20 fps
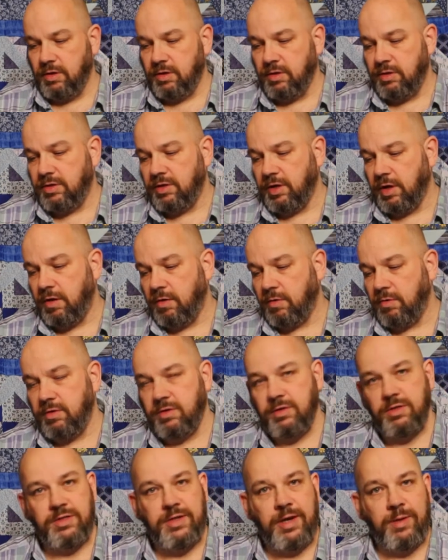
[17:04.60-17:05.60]
So
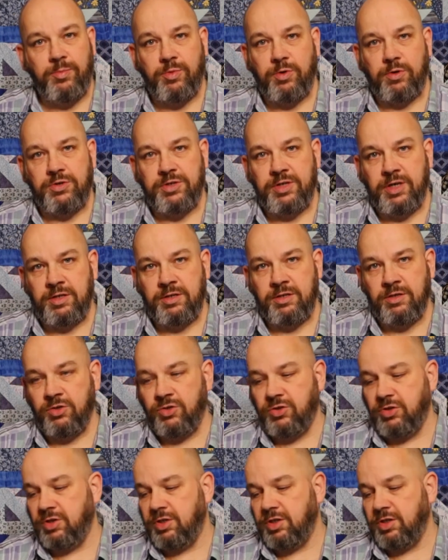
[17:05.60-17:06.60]
it's the same process, you
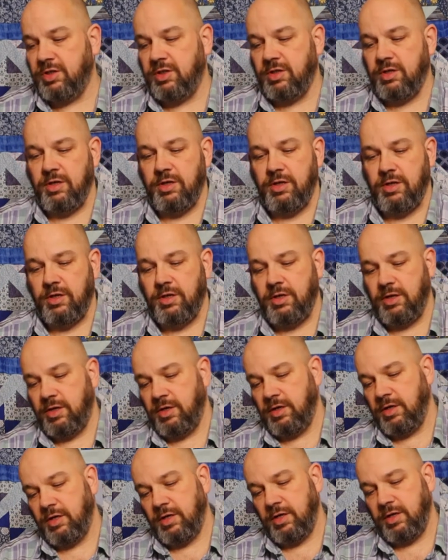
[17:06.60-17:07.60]
just
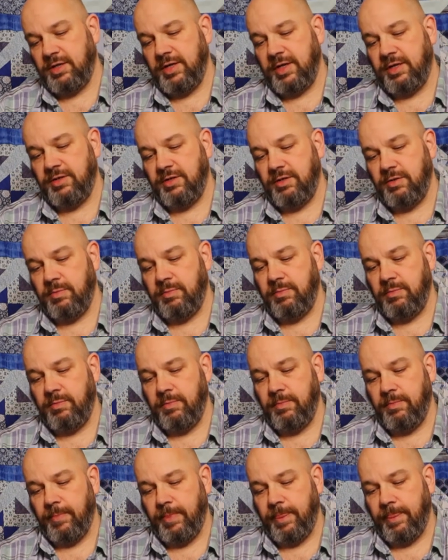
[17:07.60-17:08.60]
attach
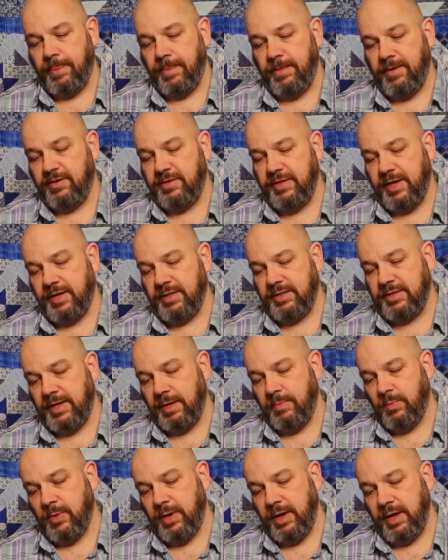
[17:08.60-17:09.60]
them the exact
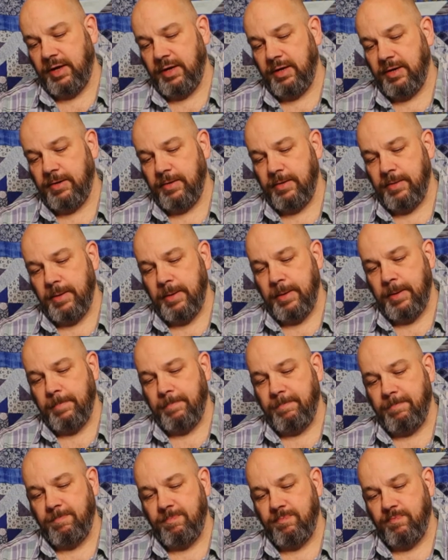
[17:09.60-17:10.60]
same way
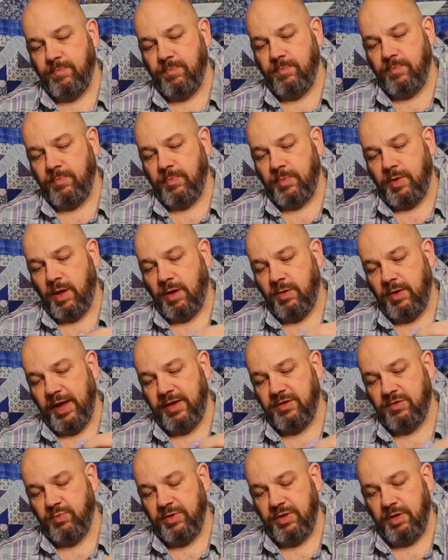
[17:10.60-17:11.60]

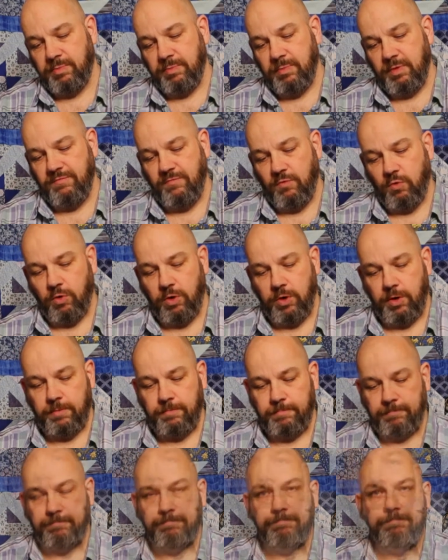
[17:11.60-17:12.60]
as we did before.
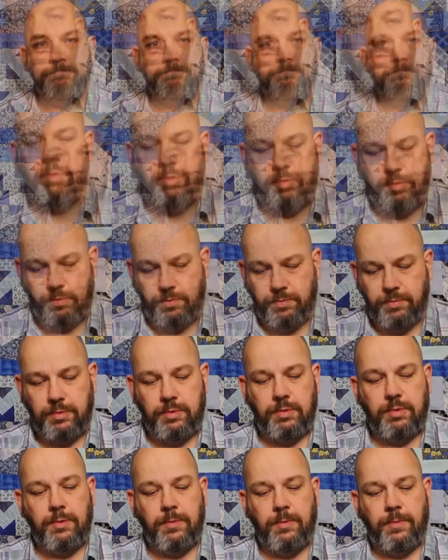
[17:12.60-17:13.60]

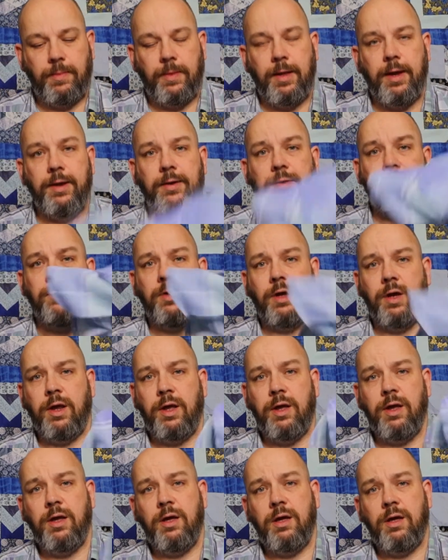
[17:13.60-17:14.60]
And
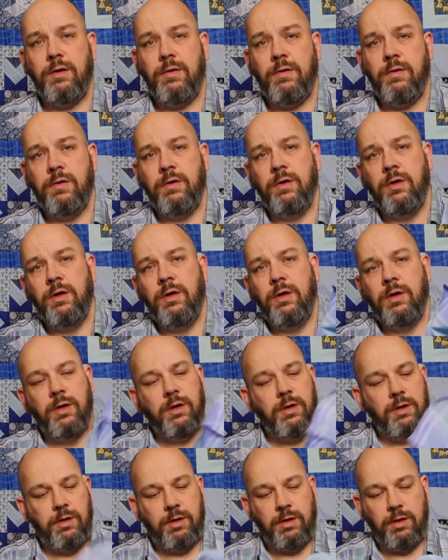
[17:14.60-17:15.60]
ta-da!
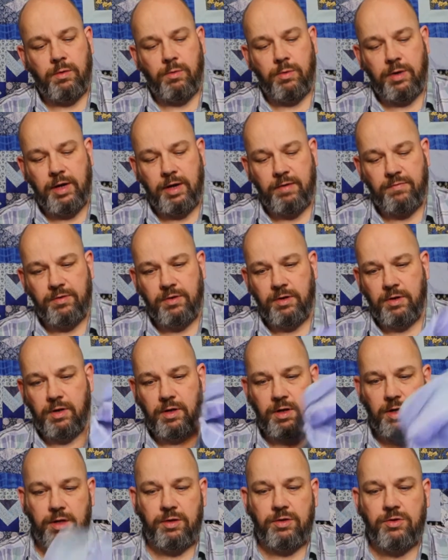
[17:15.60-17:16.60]
Here we have the
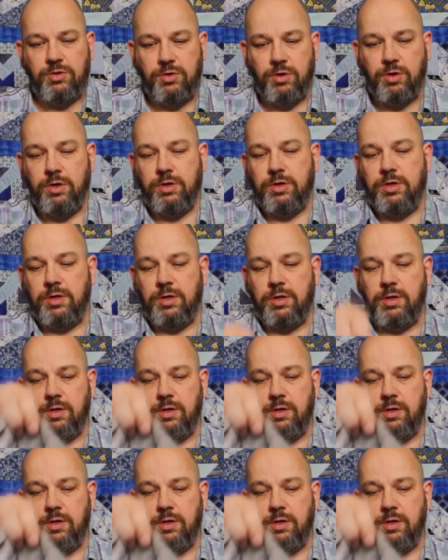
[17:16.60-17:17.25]
insert,